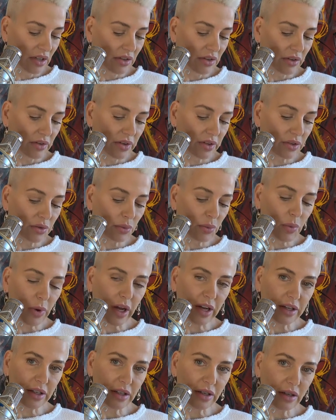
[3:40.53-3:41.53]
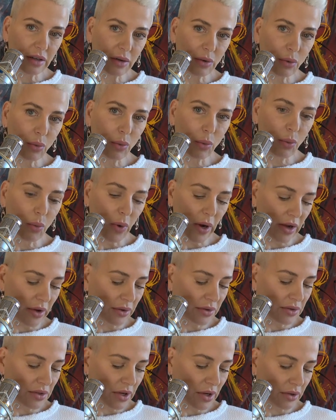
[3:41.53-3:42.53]
there is one
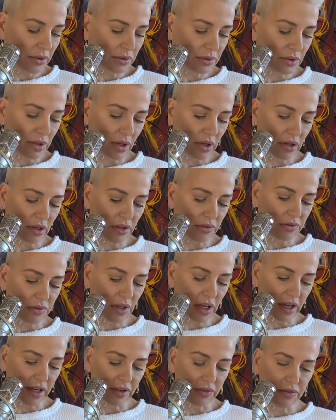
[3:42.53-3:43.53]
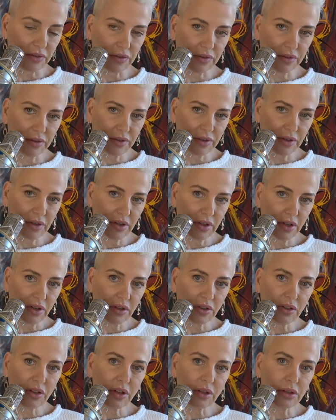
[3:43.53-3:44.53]
well-known law of life,
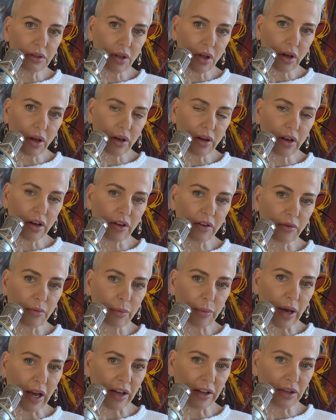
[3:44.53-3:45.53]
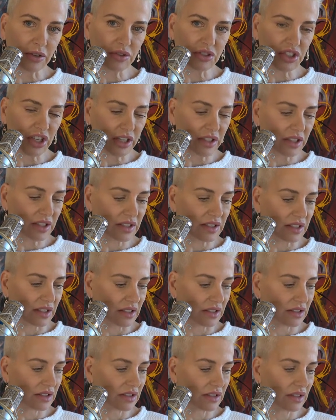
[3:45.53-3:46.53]
the law of
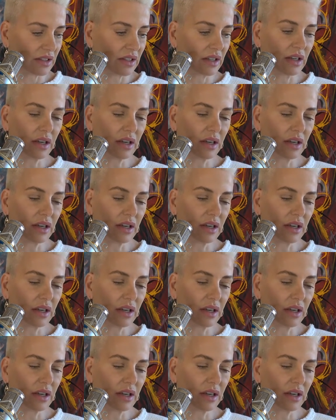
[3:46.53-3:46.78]
biogenesis.